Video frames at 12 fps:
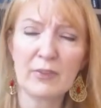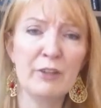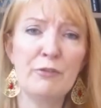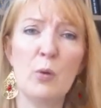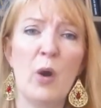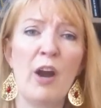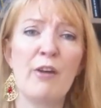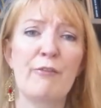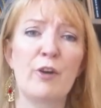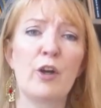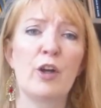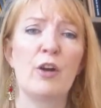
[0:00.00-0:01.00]
if you are a
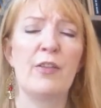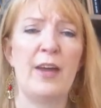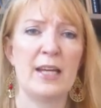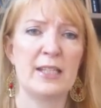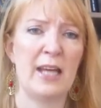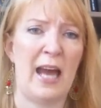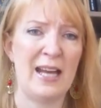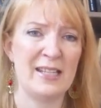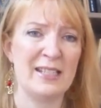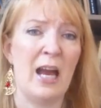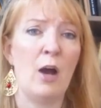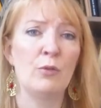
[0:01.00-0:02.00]
Virgo that
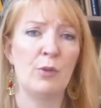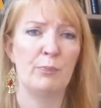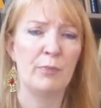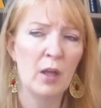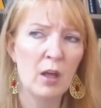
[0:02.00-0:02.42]
has now the,